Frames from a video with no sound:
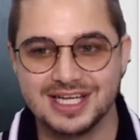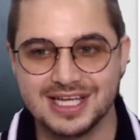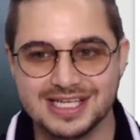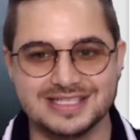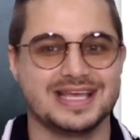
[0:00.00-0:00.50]

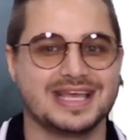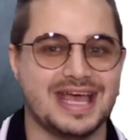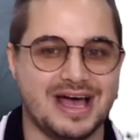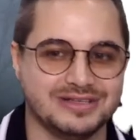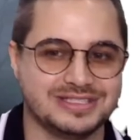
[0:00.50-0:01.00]
Is it
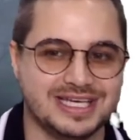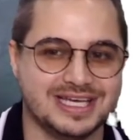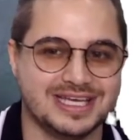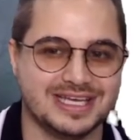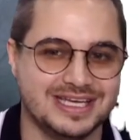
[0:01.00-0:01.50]

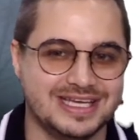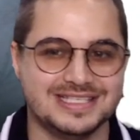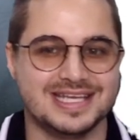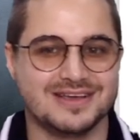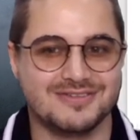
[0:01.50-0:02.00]
Celtic?
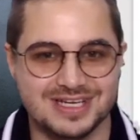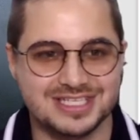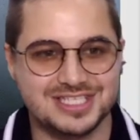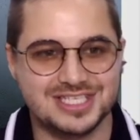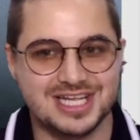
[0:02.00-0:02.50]
Is it
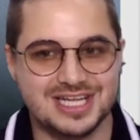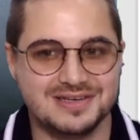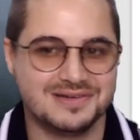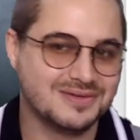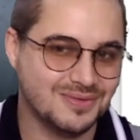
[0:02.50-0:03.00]

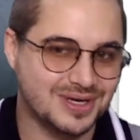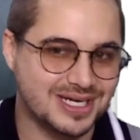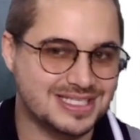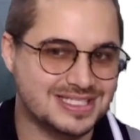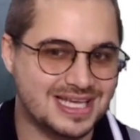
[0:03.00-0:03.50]
Christian? What
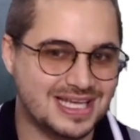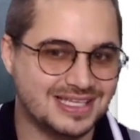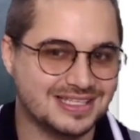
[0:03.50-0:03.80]
is it?